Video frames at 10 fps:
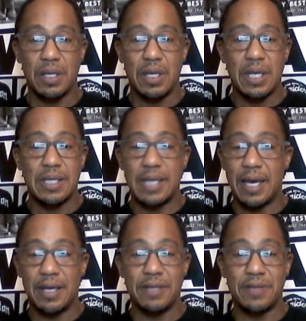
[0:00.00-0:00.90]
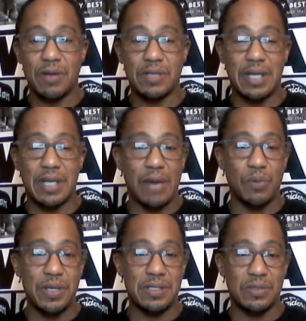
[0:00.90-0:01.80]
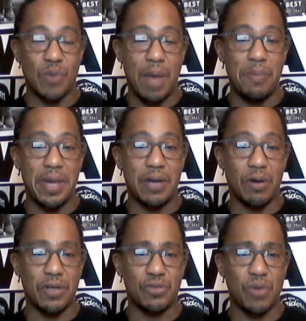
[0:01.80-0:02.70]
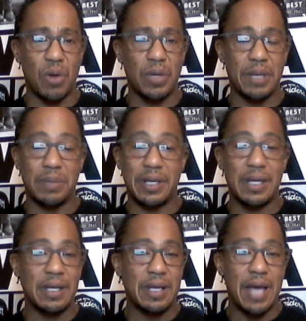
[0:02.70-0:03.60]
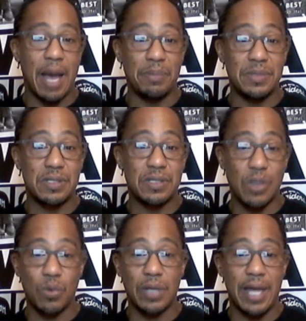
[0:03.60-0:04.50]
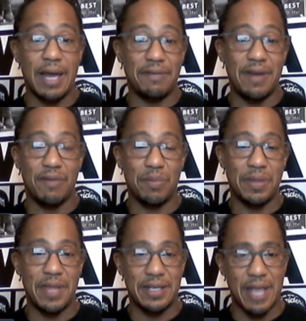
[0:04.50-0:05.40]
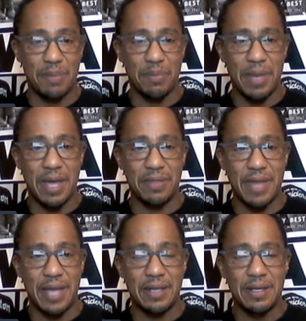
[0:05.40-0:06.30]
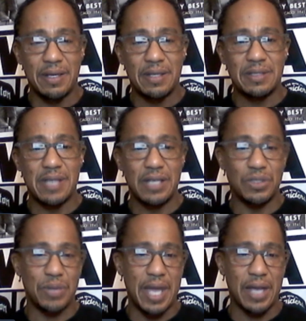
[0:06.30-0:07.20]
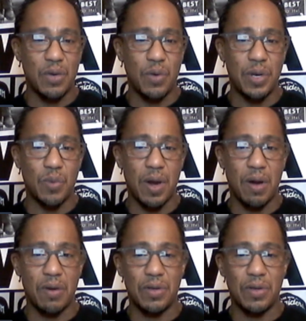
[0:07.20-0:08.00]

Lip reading: yeah, there's a lot of reasons why men are controlling, but I'm so glad I've never been that type of man that says you can't go anywhere,